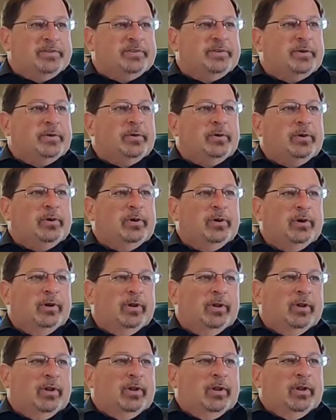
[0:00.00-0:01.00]
store,
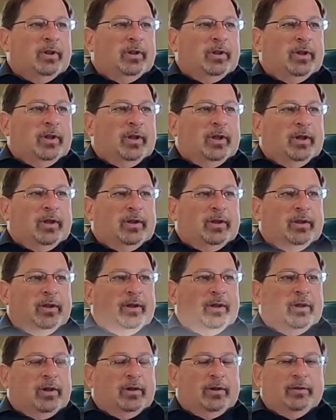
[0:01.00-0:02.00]
and
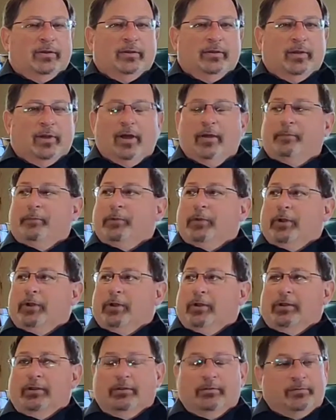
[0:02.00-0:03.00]
I'm
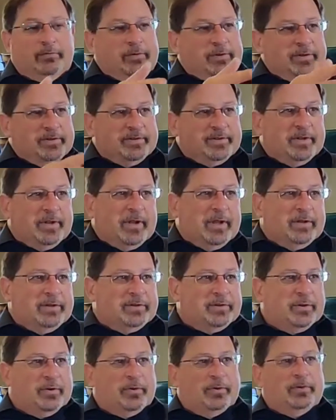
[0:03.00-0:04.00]
gonna just
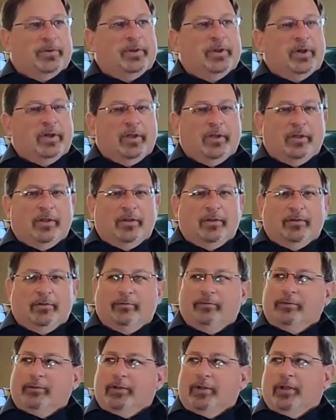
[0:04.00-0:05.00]
let Joel
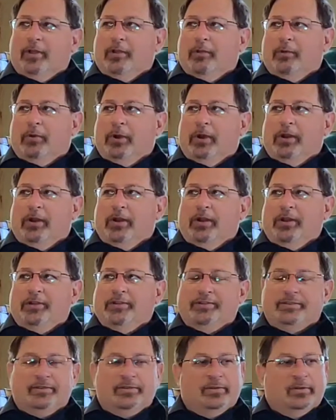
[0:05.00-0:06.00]
tell you what he
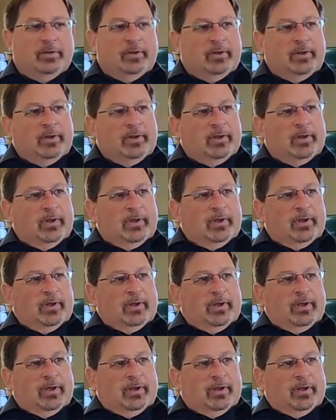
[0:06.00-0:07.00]
does,
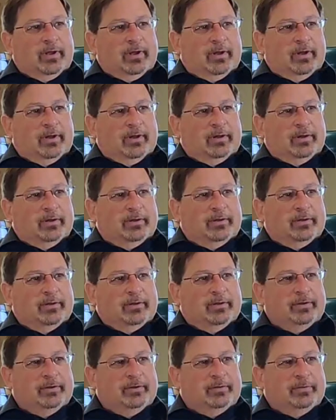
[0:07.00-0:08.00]
and
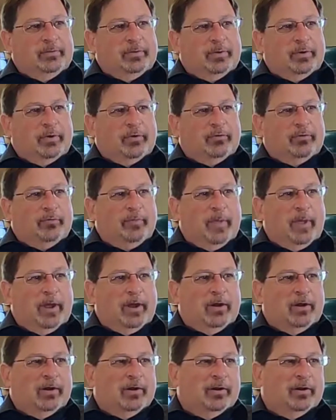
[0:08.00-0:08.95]
we'll go from there.